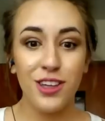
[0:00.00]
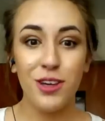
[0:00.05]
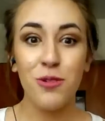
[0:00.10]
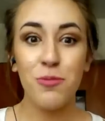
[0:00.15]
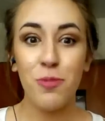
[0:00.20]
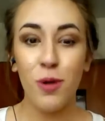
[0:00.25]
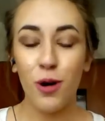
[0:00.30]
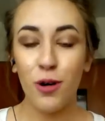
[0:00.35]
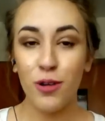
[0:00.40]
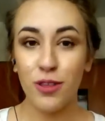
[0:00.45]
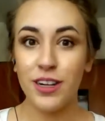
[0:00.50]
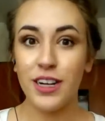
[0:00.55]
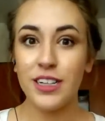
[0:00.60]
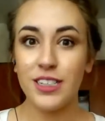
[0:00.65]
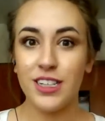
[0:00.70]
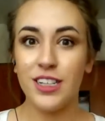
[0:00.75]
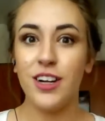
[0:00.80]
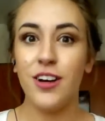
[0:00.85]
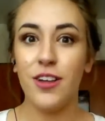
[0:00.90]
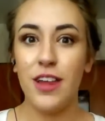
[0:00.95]
you both
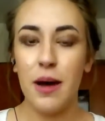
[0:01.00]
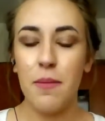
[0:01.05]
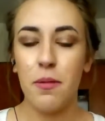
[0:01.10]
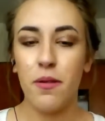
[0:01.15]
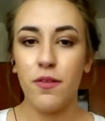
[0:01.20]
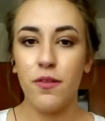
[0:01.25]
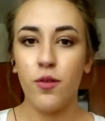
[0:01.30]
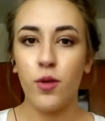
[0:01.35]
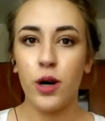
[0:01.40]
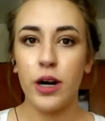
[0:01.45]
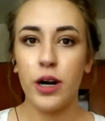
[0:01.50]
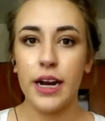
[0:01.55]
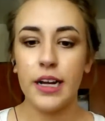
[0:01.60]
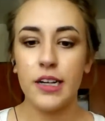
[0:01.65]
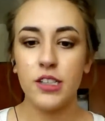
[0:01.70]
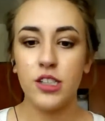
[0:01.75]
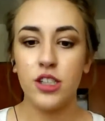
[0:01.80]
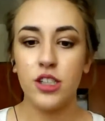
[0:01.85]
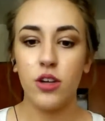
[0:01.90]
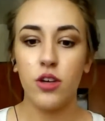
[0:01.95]
need to know that
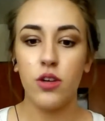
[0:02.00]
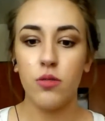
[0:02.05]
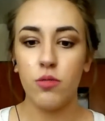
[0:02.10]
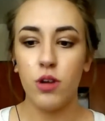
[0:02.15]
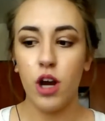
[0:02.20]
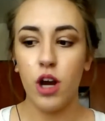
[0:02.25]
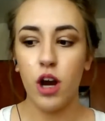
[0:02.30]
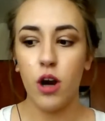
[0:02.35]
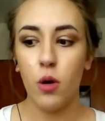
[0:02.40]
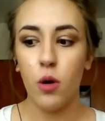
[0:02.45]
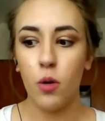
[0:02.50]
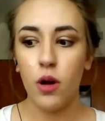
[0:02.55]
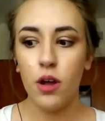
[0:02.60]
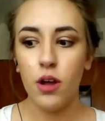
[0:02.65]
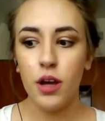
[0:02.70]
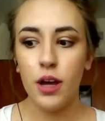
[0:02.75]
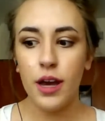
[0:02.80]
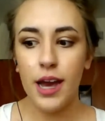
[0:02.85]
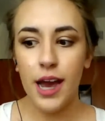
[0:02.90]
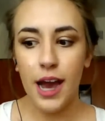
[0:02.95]
beforehand so you know
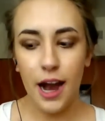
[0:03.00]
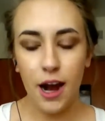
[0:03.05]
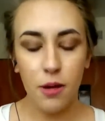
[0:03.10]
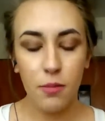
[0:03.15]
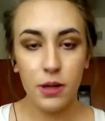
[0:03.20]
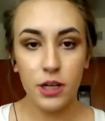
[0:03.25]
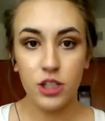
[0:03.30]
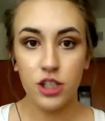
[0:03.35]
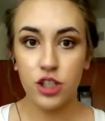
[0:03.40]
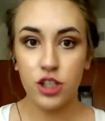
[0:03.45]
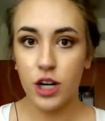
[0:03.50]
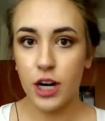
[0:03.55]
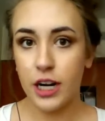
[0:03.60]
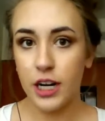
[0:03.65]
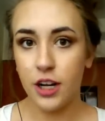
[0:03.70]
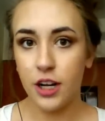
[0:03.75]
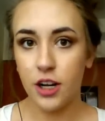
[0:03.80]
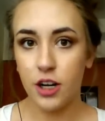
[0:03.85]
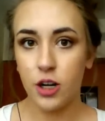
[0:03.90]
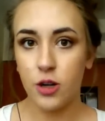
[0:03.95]
how much
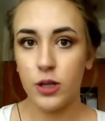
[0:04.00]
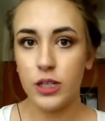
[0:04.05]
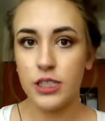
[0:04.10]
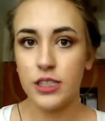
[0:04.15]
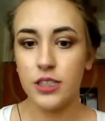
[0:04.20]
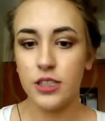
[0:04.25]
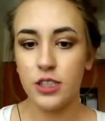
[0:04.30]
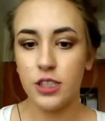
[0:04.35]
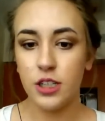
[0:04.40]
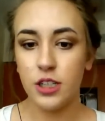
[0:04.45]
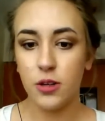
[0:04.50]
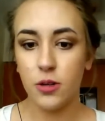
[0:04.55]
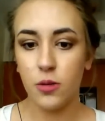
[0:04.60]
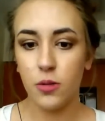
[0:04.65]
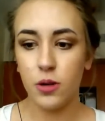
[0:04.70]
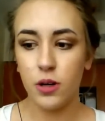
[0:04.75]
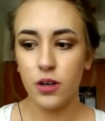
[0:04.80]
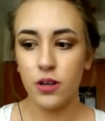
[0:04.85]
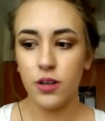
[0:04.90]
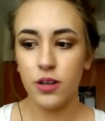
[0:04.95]
training you're going to
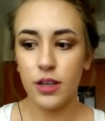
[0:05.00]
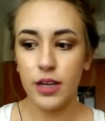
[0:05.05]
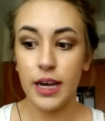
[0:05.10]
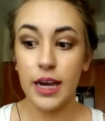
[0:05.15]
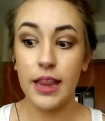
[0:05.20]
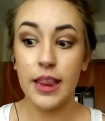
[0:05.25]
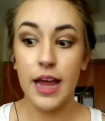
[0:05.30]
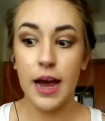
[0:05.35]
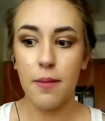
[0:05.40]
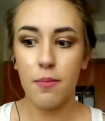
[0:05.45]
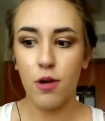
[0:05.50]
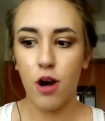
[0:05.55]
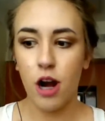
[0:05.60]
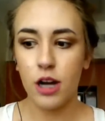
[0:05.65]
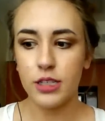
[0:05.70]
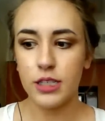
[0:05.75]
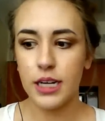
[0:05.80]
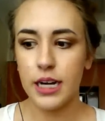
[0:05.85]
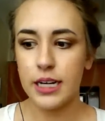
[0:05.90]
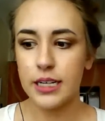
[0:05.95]
do in that
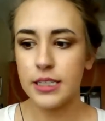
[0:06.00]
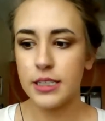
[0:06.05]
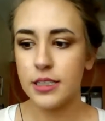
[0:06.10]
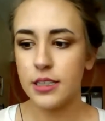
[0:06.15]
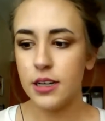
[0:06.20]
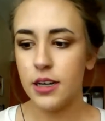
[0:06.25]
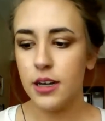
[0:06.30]
process.